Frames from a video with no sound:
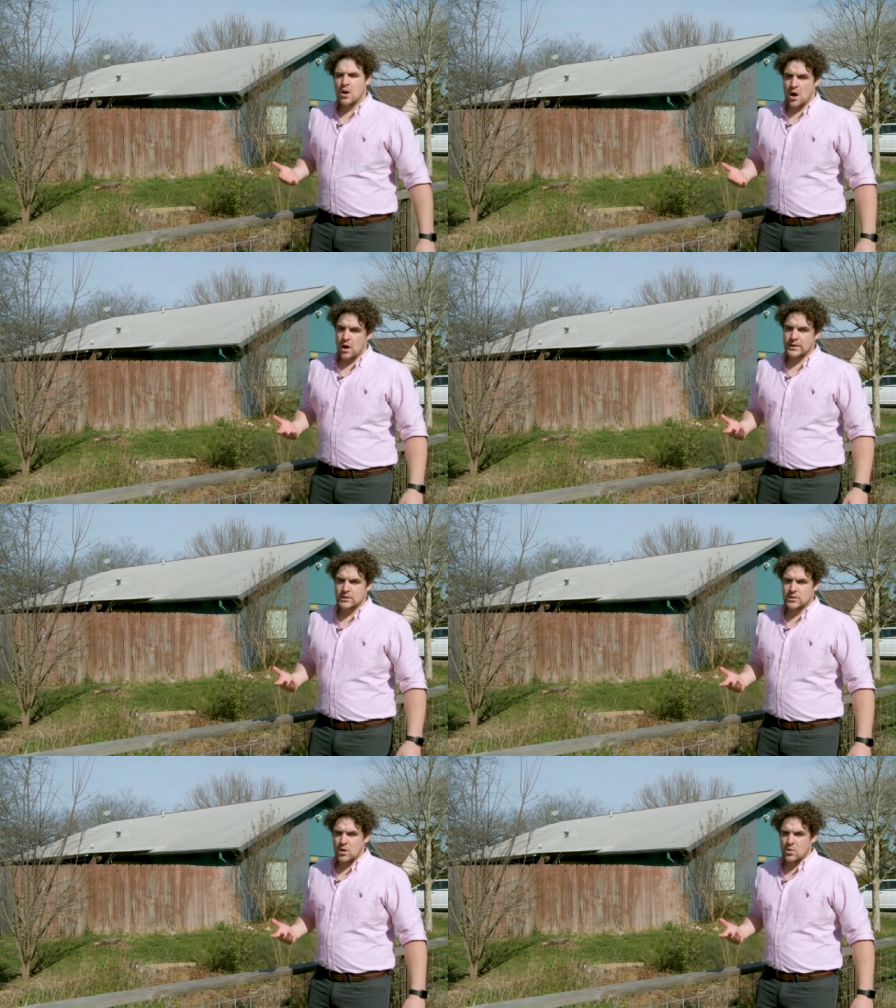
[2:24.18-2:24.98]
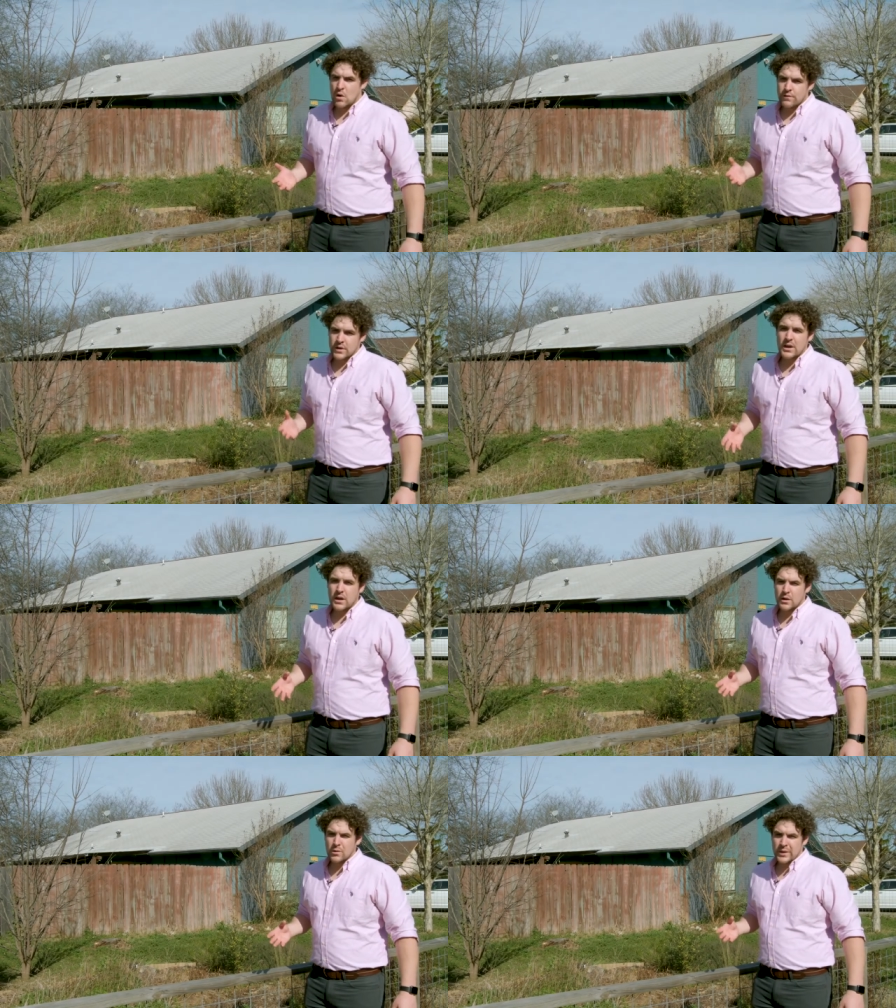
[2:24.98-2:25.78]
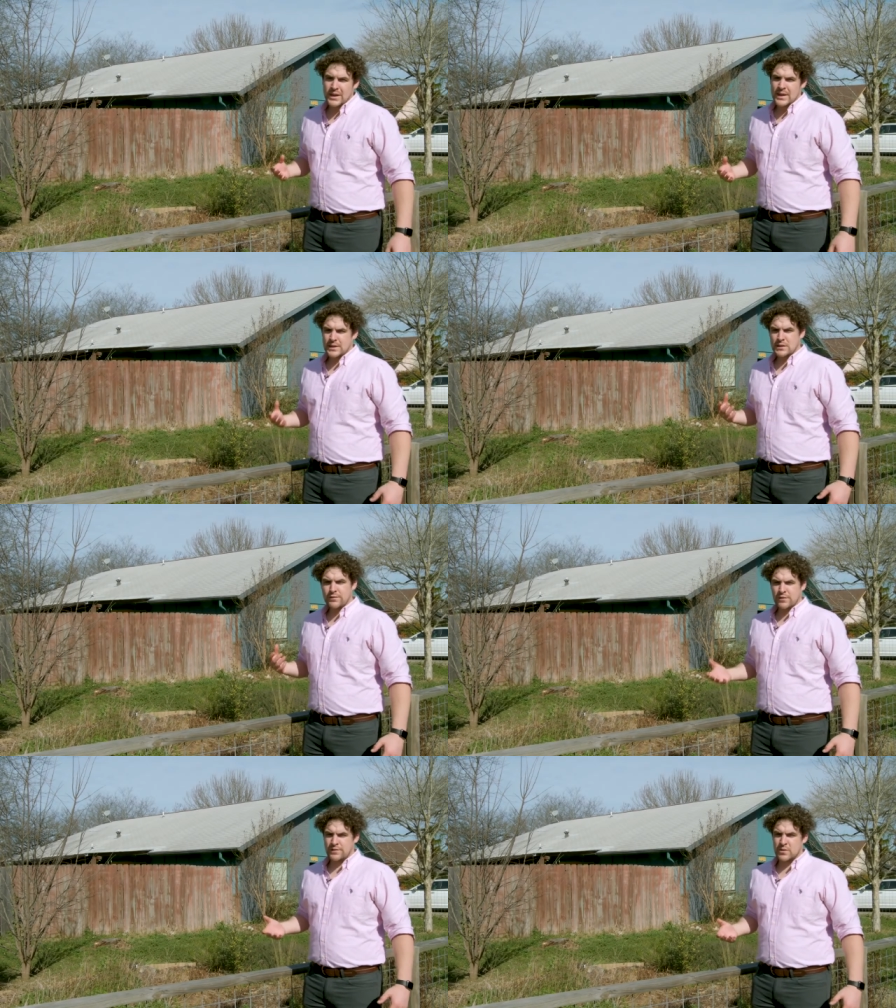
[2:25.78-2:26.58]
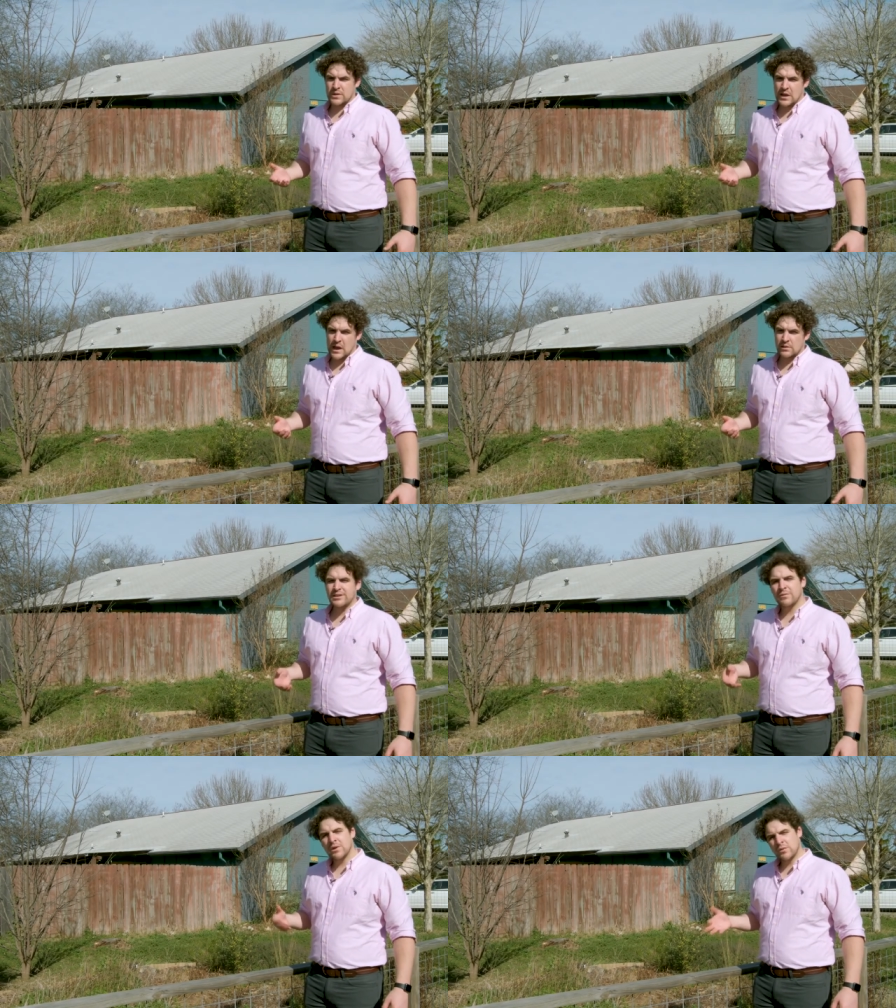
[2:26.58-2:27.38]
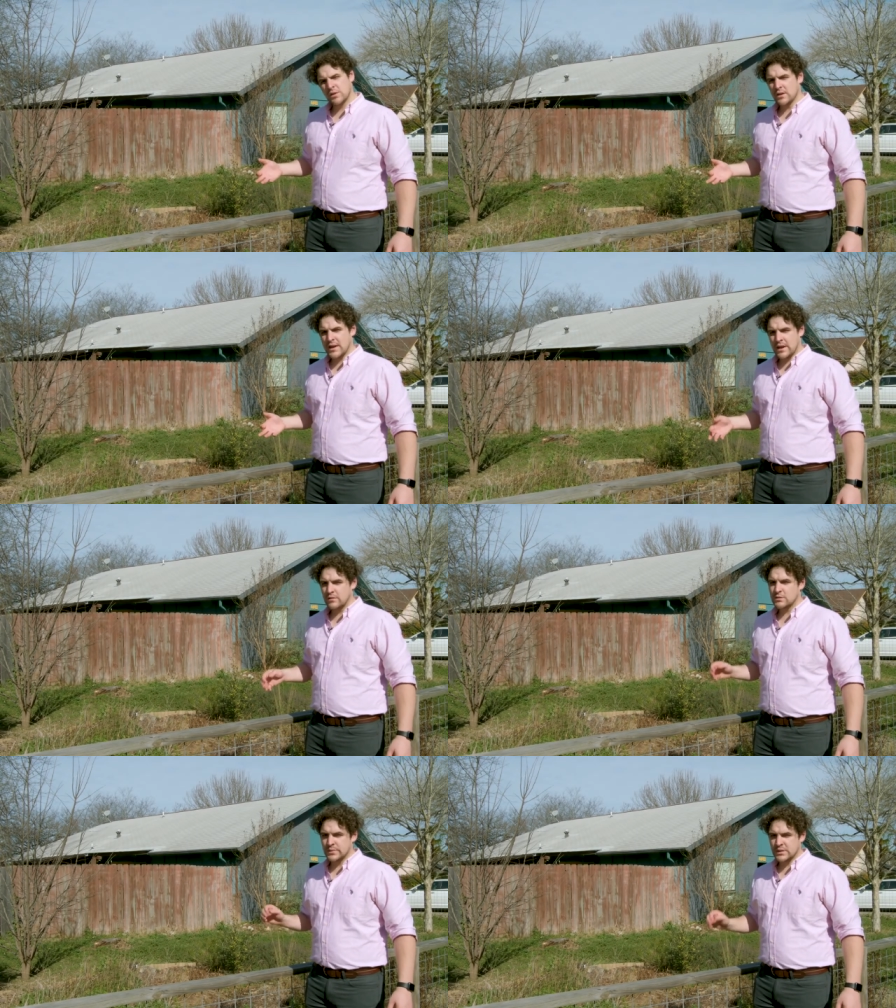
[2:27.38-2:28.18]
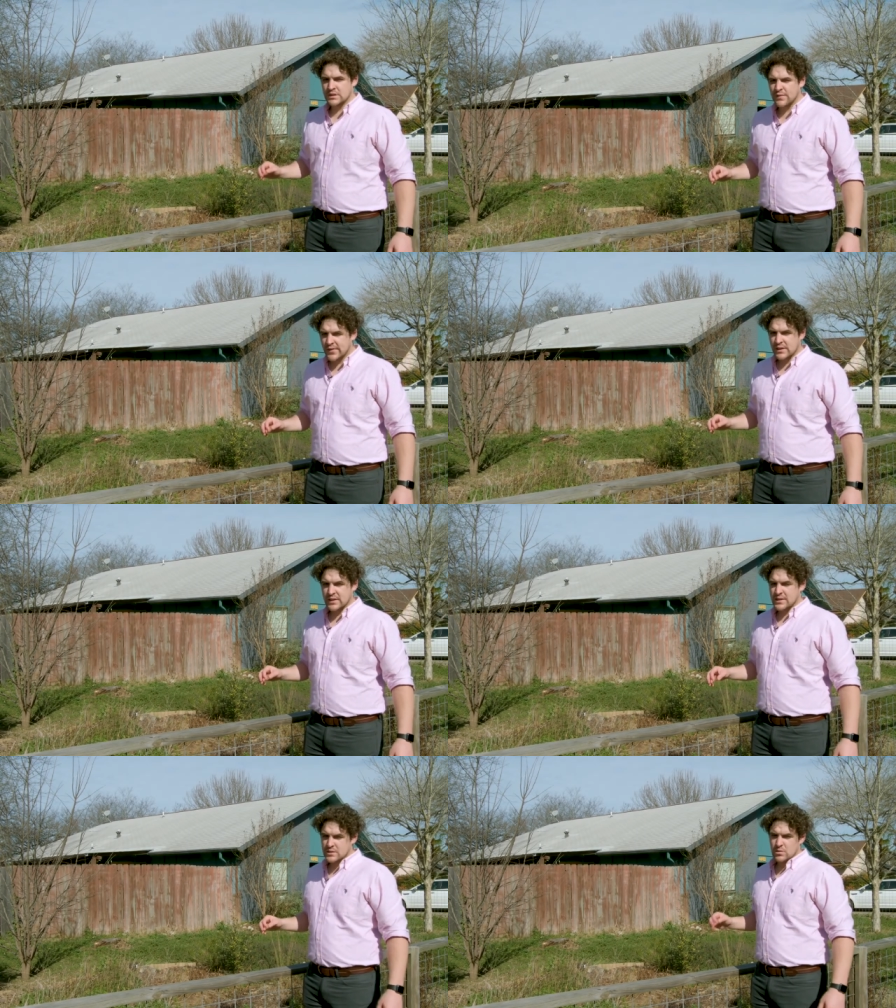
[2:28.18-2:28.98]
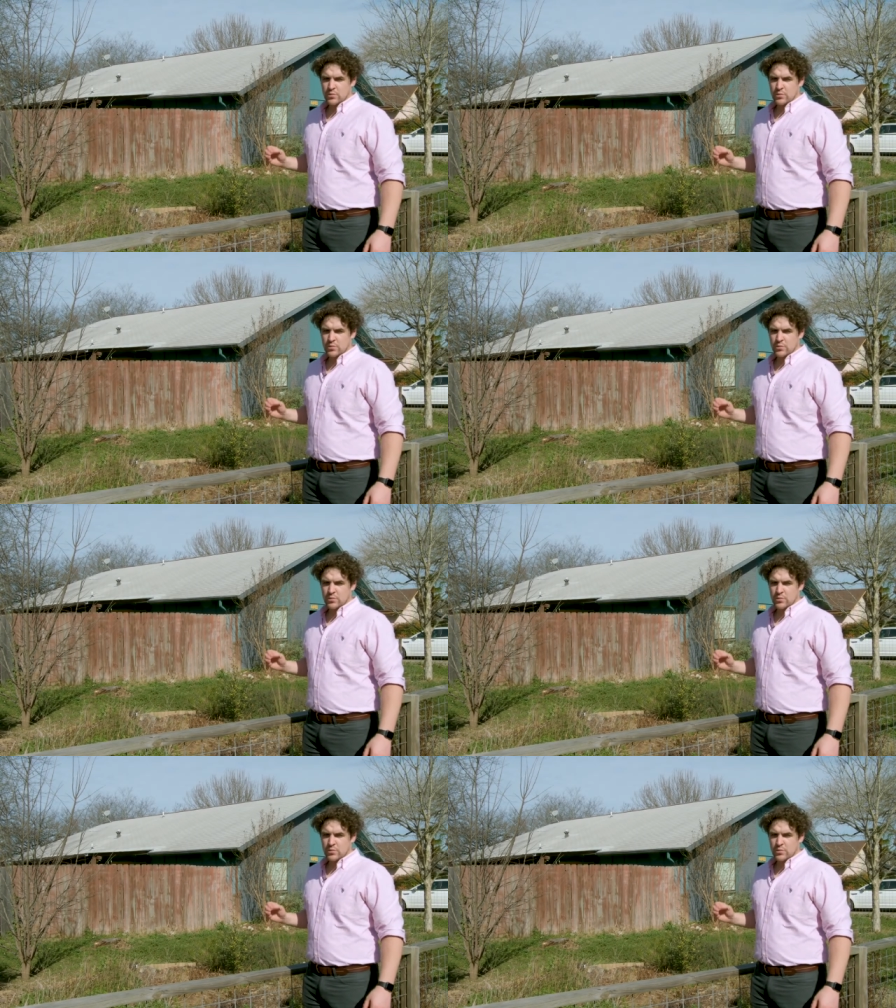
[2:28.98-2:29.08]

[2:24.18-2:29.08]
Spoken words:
All right, so over here we can get a different view of the house, and what I want to look at specifically is the